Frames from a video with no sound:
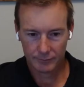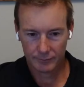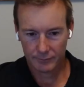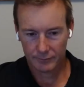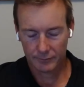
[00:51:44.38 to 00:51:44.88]

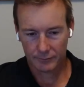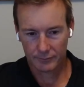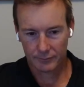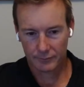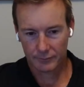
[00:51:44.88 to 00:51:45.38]

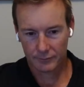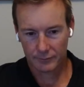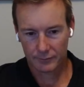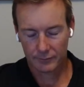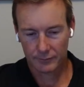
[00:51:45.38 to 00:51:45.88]

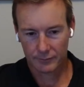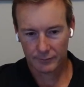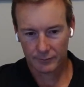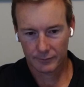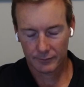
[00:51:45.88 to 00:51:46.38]

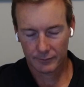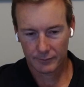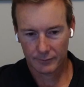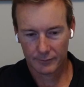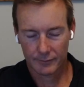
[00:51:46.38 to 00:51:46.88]

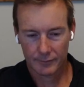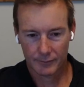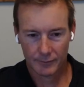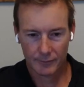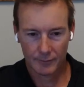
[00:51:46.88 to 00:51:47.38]

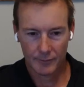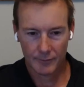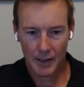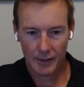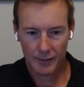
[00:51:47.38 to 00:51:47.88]

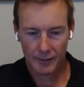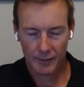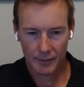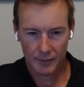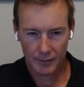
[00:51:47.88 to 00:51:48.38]

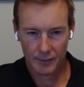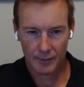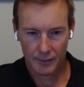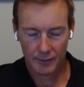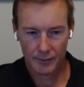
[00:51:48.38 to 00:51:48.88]

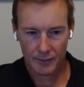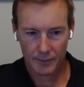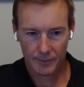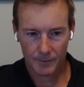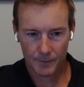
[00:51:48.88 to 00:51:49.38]

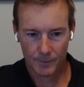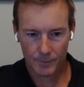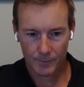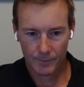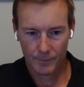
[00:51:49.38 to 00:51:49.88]

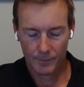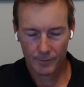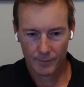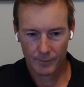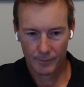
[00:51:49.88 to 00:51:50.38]

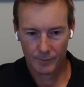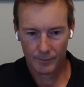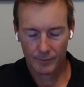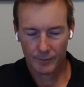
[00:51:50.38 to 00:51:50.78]
The person shown says nothing.